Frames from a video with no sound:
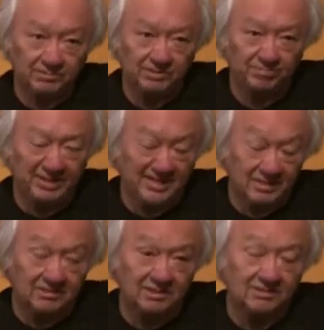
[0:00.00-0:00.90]

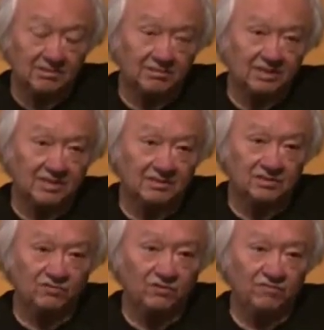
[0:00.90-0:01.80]
paintings, he
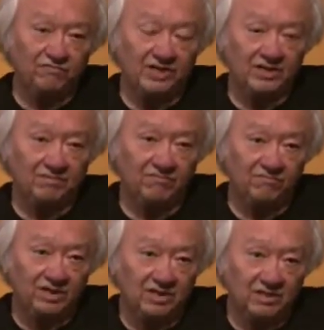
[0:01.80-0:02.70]
titles Full Fathom
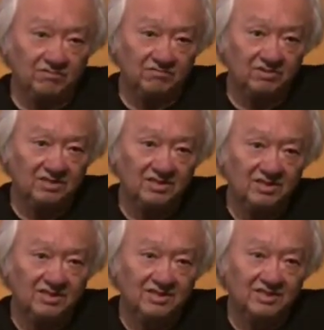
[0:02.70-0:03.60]
Five.
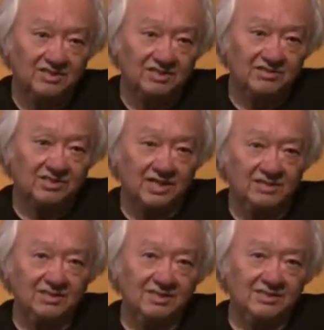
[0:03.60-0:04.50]
That
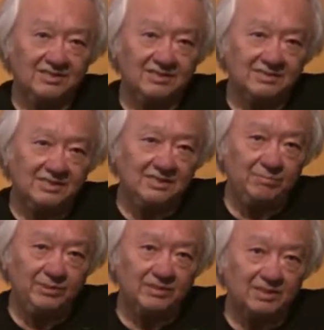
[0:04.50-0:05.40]
suddenly the sea
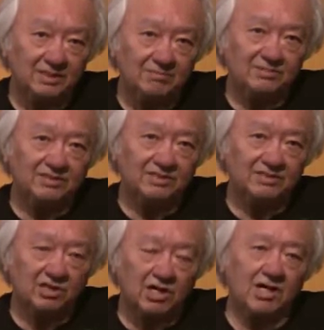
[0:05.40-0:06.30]
becomes
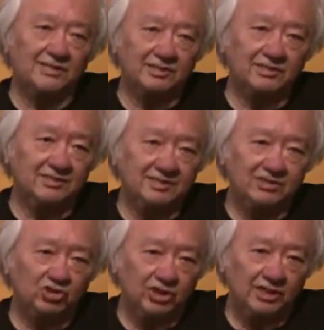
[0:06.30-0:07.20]
this
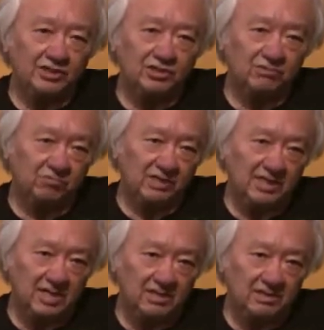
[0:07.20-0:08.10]
constantly changing
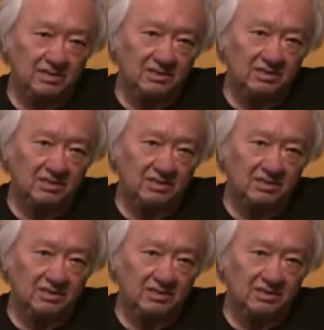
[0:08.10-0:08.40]
reality